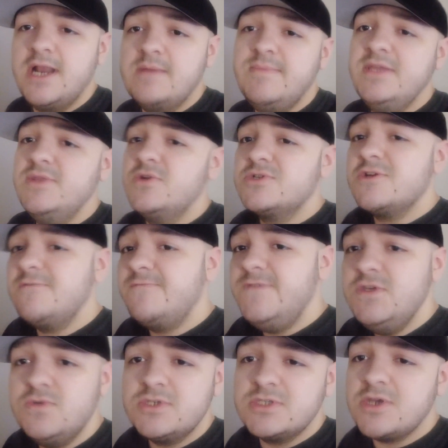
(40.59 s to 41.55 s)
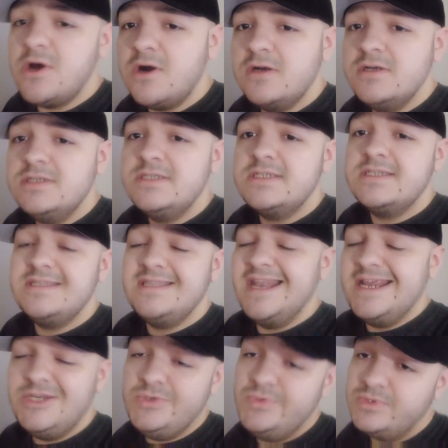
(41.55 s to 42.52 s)
I mean, there's a few songs that
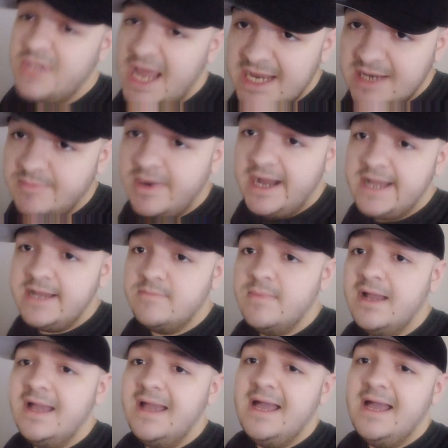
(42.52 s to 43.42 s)
I do like by him.